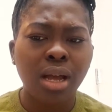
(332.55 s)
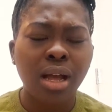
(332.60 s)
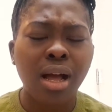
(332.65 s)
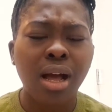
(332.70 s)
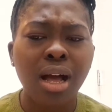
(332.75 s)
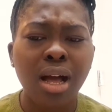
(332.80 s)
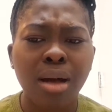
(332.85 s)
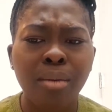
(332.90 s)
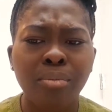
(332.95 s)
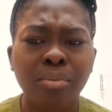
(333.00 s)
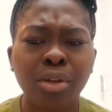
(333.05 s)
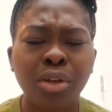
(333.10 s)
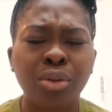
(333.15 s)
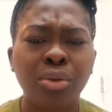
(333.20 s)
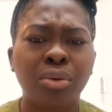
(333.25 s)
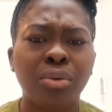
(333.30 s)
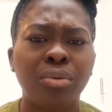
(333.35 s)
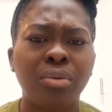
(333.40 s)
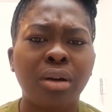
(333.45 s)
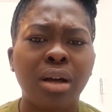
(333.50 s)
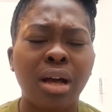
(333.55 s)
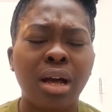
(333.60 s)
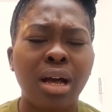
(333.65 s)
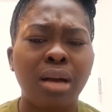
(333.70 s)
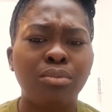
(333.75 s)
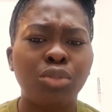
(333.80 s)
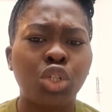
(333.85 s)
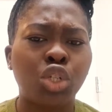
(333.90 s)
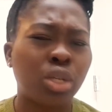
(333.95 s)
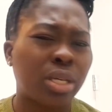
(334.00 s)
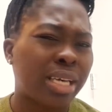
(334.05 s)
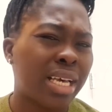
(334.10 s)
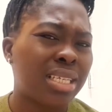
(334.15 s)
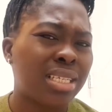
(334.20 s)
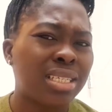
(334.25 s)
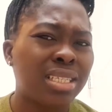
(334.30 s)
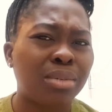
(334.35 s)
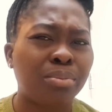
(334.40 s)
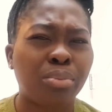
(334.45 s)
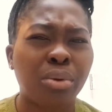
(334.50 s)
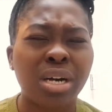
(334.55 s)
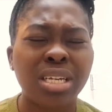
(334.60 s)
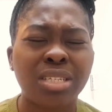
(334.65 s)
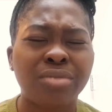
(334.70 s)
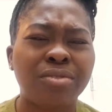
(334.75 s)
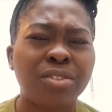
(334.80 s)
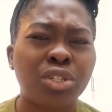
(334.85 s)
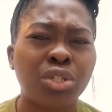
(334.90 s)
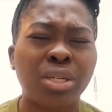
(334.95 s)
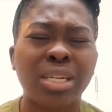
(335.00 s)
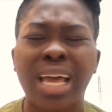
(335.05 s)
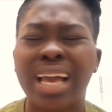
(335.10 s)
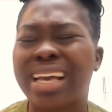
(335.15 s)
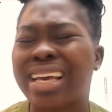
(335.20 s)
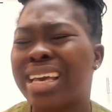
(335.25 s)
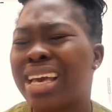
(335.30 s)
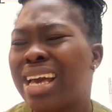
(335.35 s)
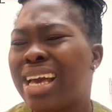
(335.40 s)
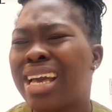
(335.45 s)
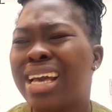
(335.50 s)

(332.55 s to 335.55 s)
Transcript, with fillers: um, you know um, showcasing the boys video like